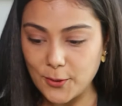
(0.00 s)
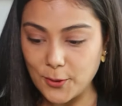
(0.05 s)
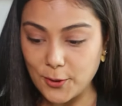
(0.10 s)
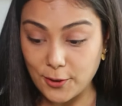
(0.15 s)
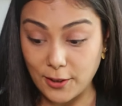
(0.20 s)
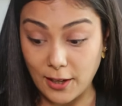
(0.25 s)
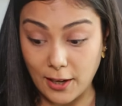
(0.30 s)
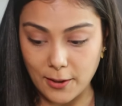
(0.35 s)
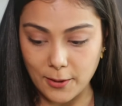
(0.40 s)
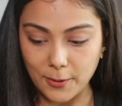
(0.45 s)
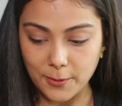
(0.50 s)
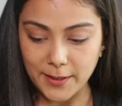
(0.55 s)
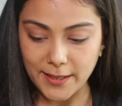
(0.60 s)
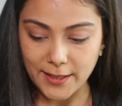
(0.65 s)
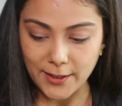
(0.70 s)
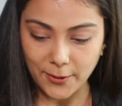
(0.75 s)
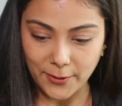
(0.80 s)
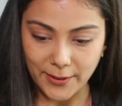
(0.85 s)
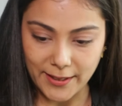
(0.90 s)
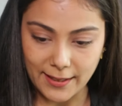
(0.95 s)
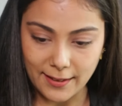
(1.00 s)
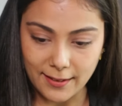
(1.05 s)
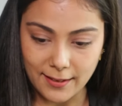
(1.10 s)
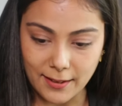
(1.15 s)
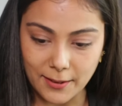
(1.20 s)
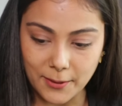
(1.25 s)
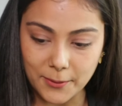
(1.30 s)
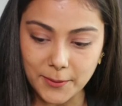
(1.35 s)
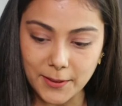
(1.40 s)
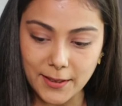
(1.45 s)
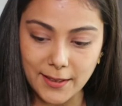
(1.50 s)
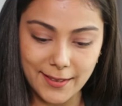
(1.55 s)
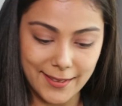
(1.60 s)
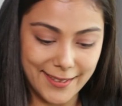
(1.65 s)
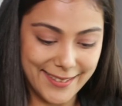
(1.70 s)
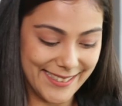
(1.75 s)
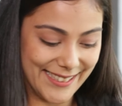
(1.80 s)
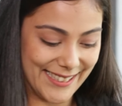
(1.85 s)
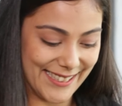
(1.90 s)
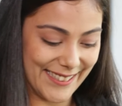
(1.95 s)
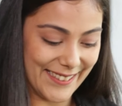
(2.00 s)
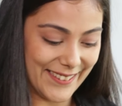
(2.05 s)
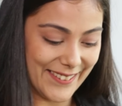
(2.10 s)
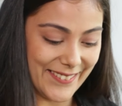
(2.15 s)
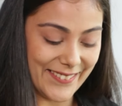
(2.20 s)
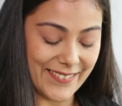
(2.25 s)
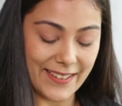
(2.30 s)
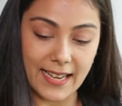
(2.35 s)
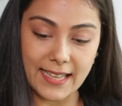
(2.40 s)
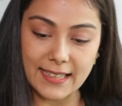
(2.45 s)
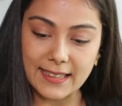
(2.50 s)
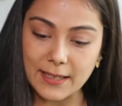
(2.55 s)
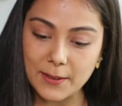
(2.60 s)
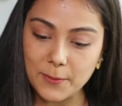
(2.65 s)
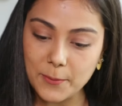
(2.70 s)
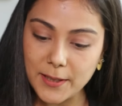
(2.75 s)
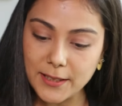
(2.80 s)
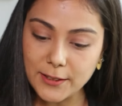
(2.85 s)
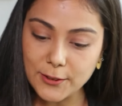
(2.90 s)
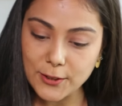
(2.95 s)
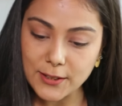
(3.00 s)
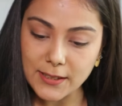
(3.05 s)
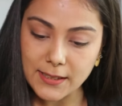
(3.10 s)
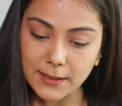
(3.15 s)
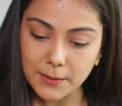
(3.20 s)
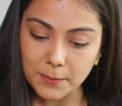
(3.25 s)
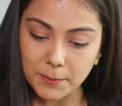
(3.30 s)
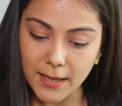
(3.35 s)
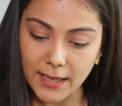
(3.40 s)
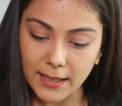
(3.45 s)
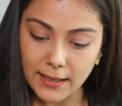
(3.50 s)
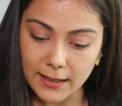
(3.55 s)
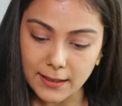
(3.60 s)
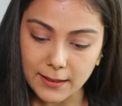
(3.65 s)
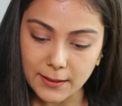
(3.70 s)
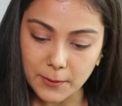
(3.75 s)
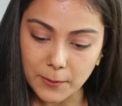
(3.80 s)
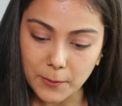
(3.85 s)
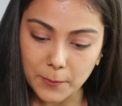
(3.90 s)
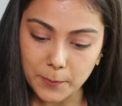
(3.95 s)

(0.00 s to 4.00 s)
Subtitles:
to Gurgaon in Noida now. So, and then we'll just make it